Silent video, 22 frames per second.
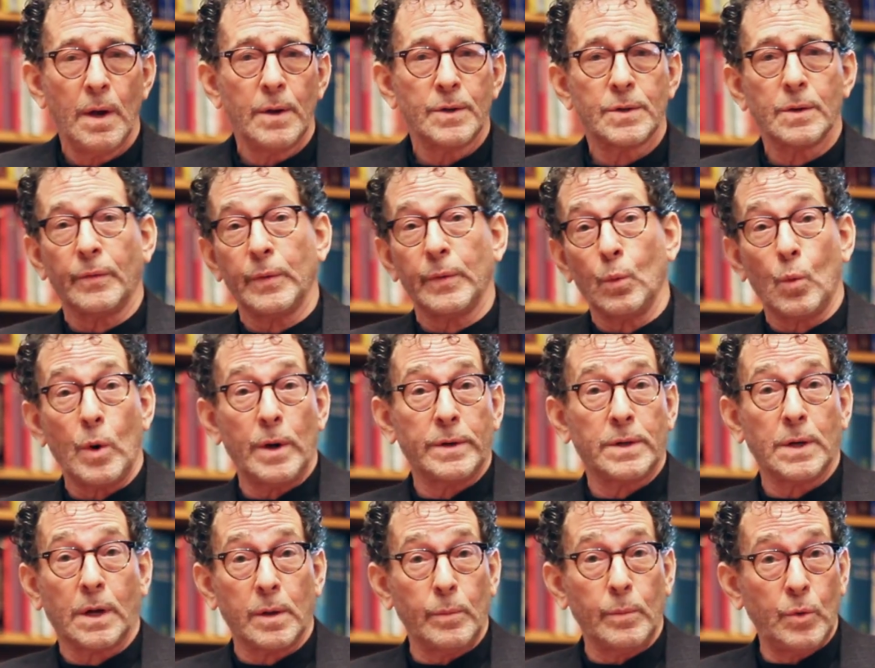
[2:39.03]
So if we
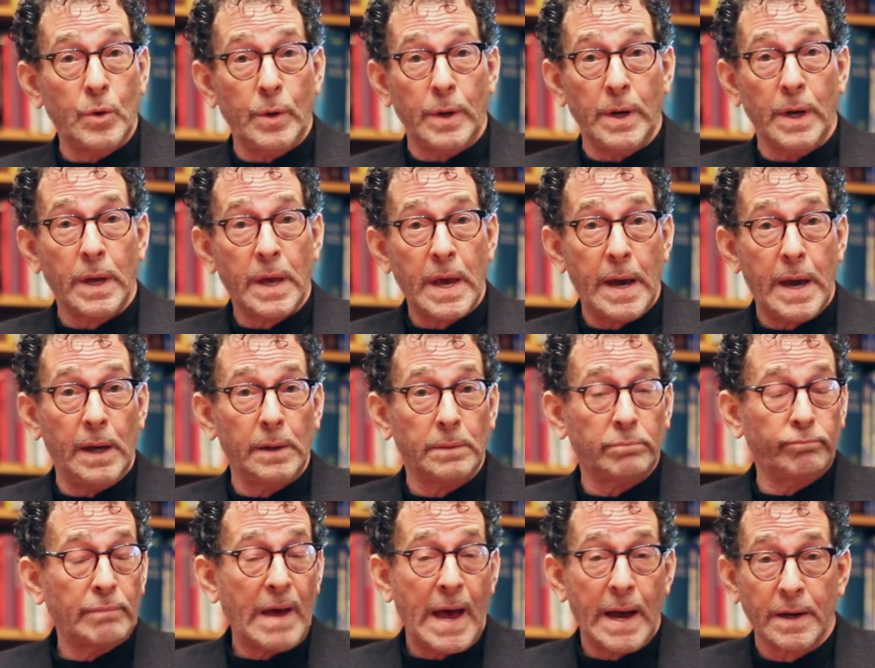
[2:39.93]
want to
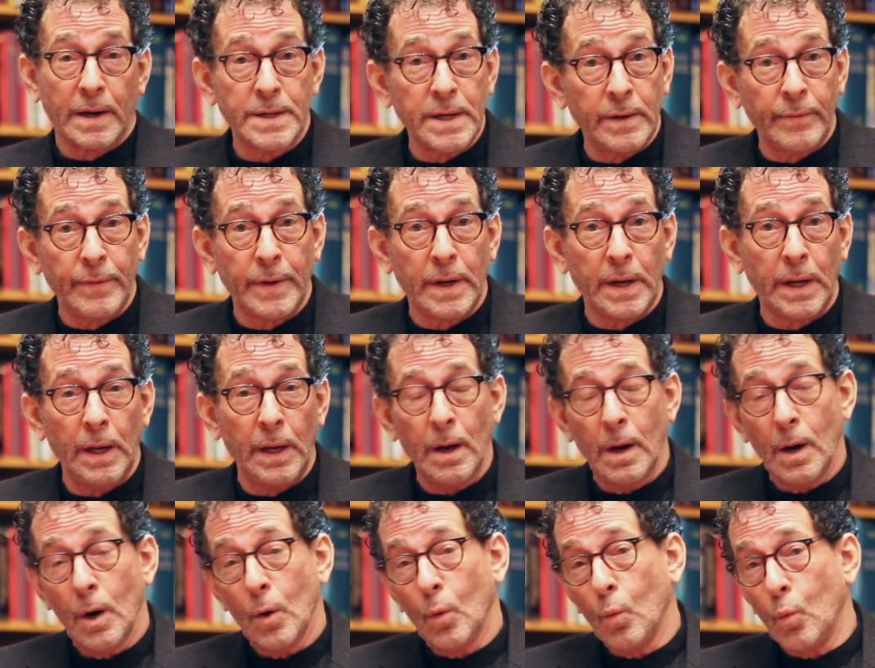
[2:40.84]
communicate activity,
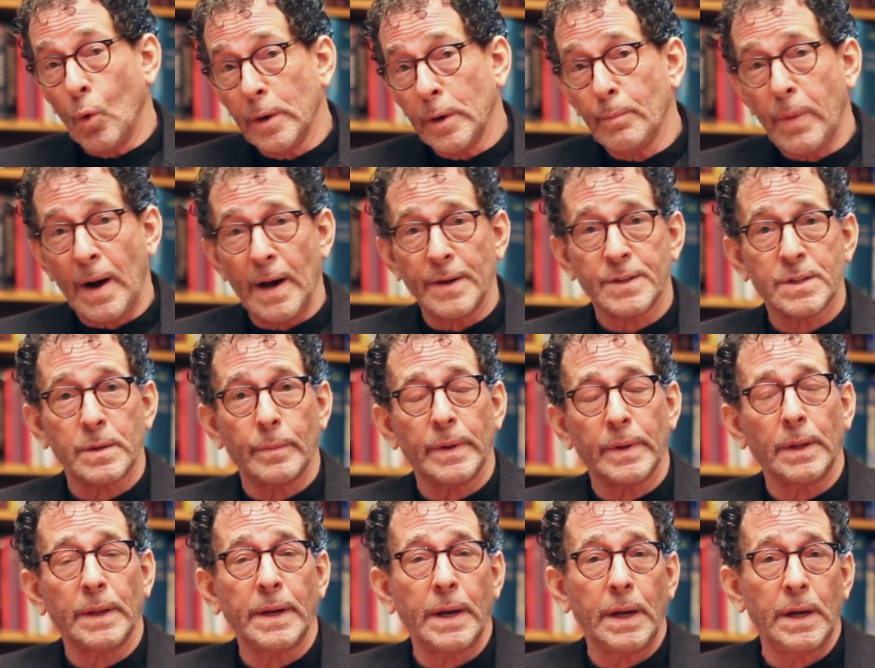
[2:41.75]
one
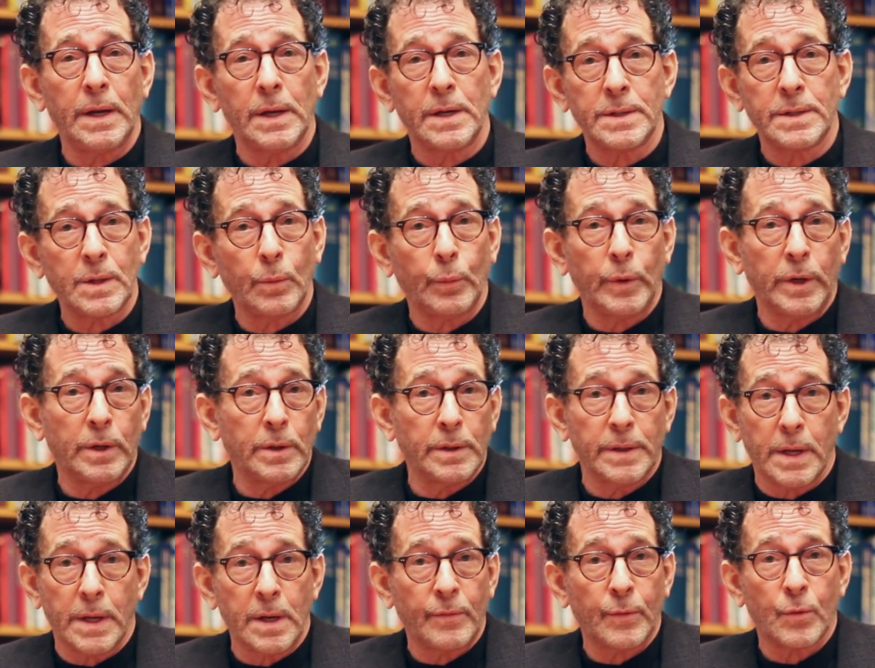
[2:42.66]
possibility is that we
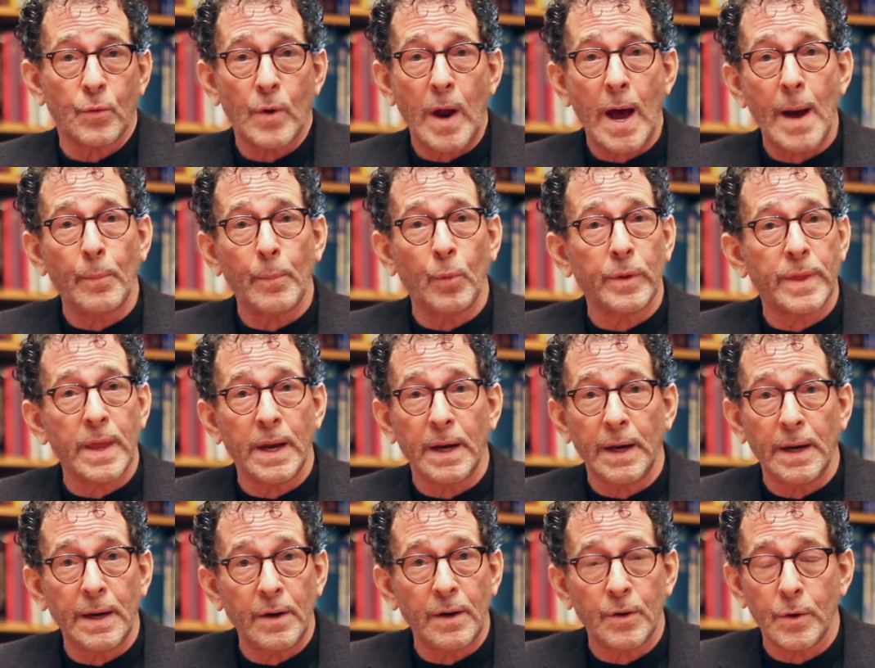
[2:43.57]
could gift wrap
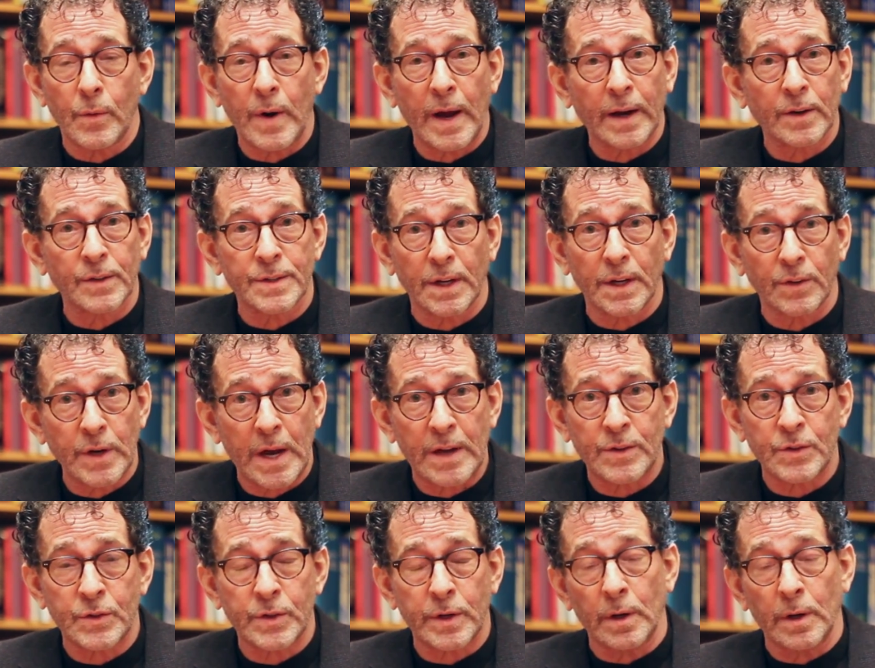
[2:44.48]
within an indirect
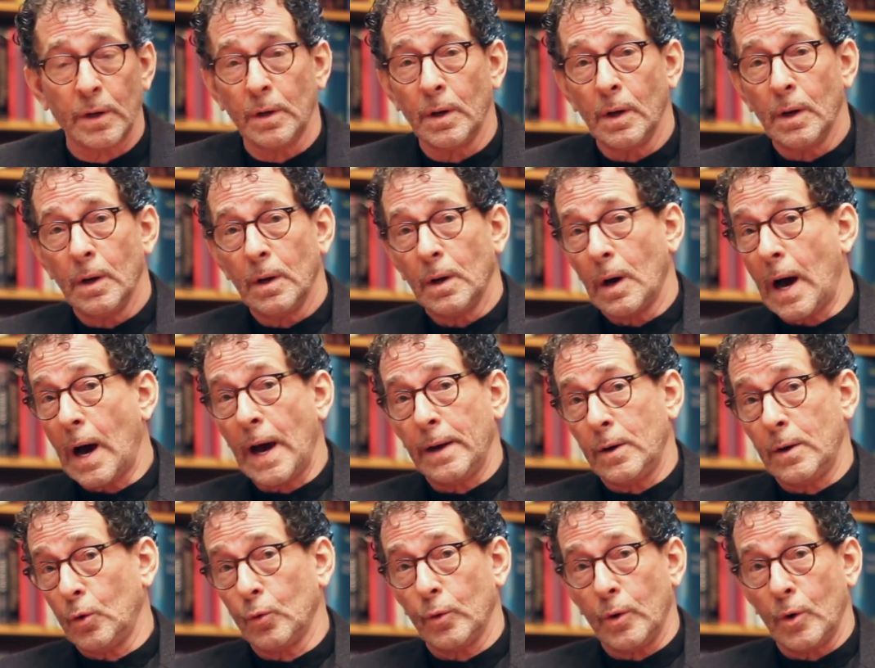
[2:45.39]
suggestion. I
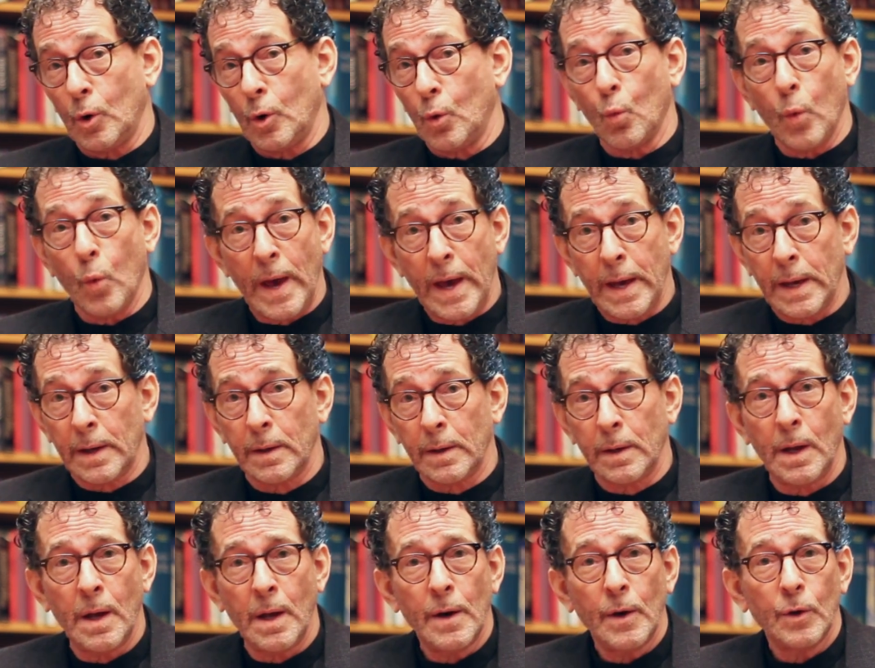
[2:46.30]
don't know
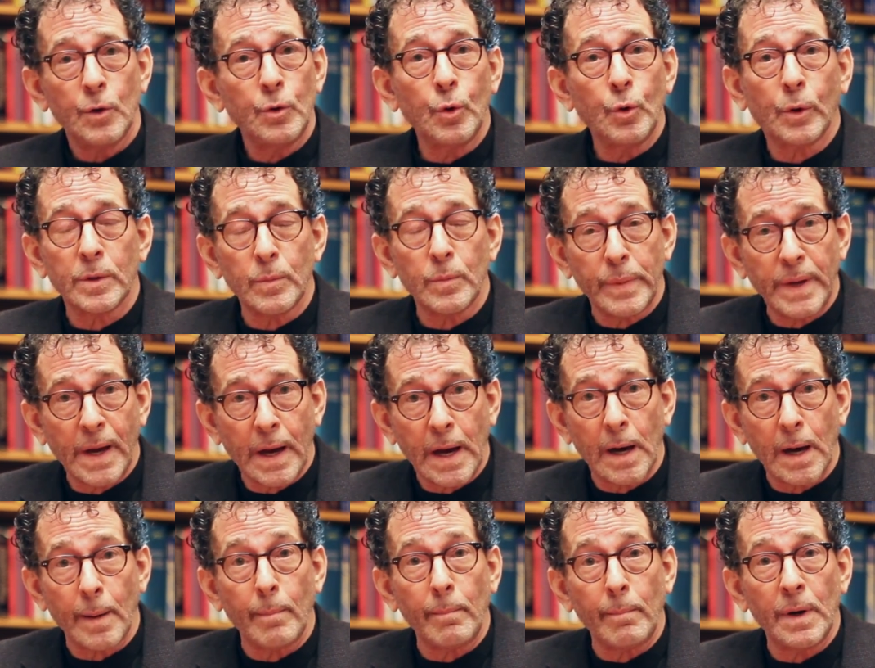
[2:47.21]
when you can
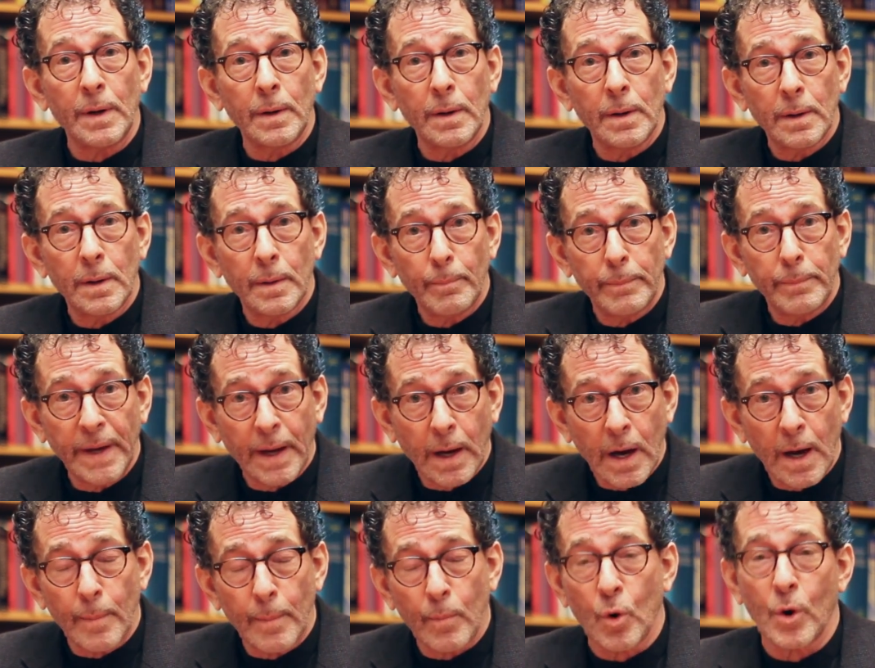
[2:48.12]
become
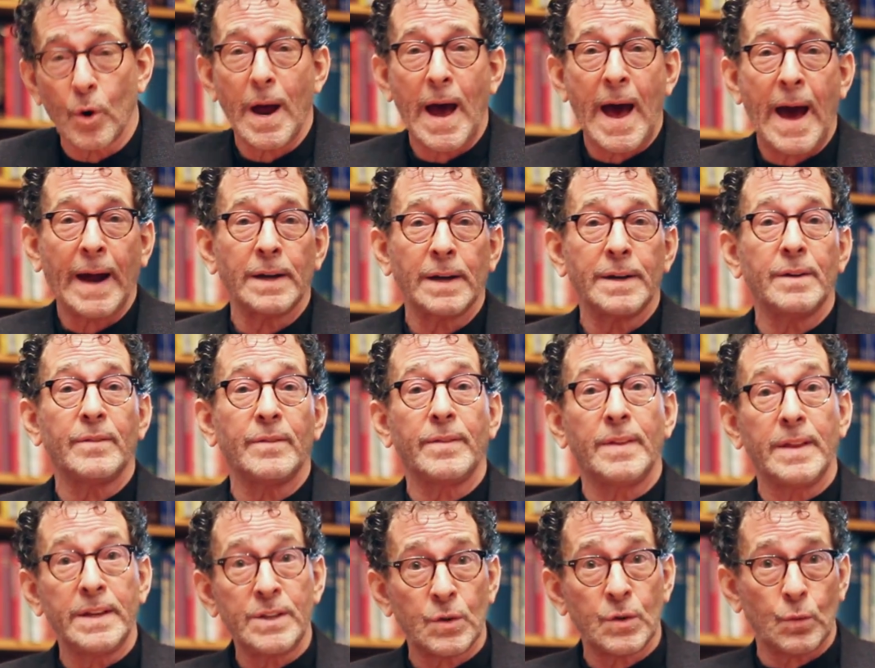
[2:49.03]
more
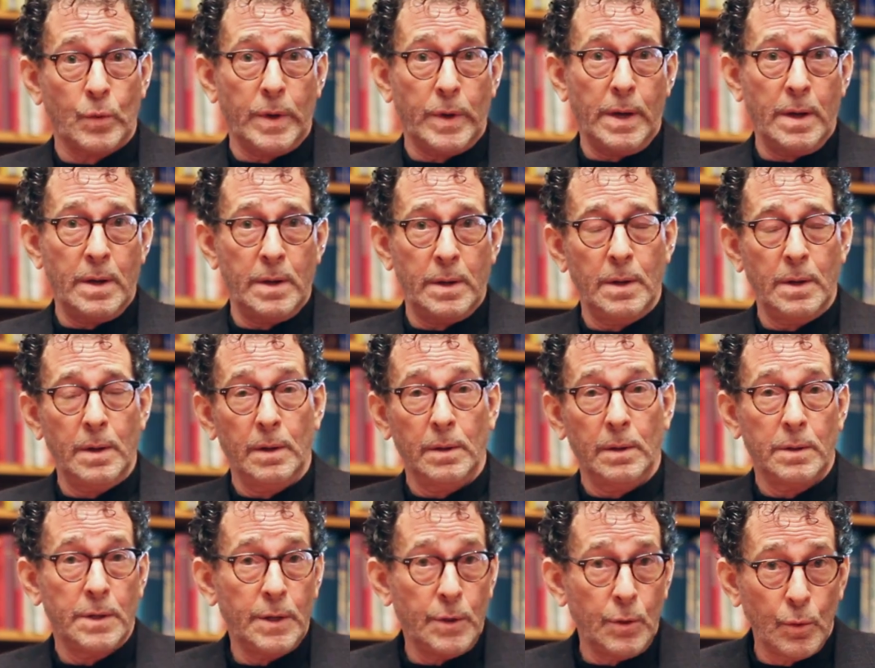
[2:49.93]
active this week.
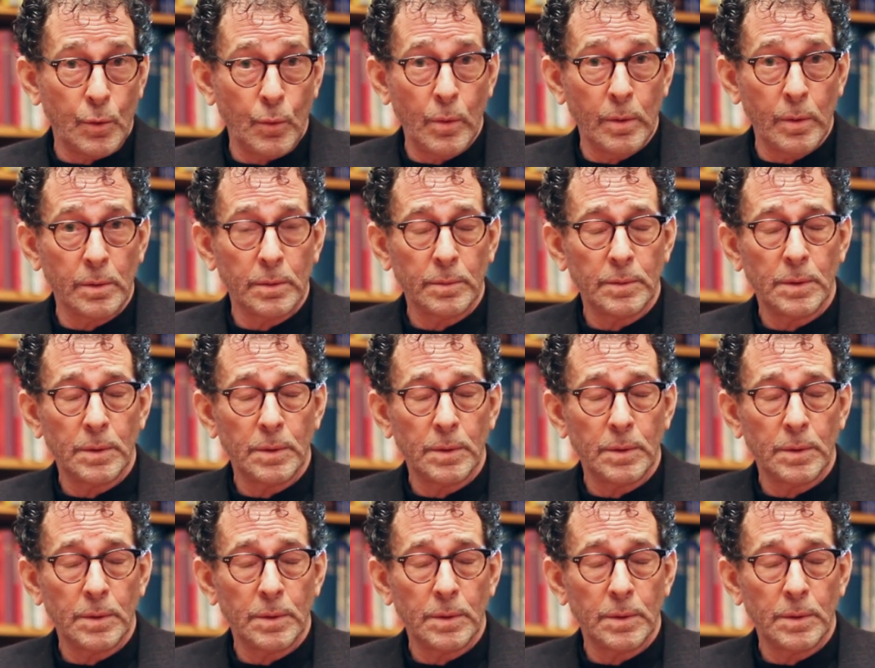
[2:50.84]
Do you?